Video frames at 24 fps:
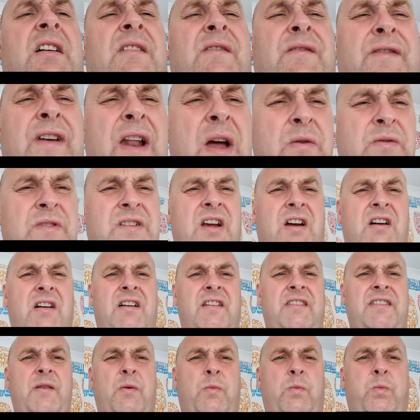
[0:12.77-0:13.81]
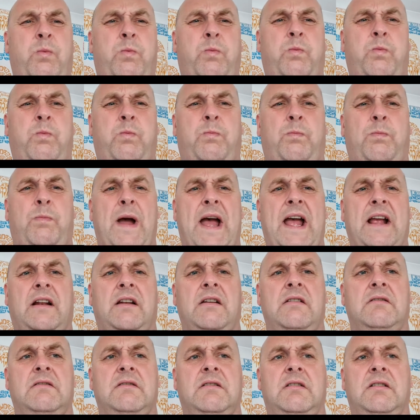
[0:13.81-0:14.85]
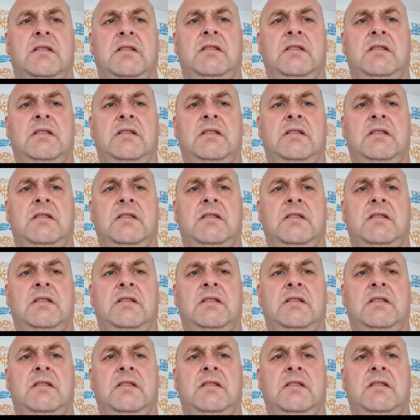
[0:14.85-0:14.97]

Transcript: Flowchart and the backlog?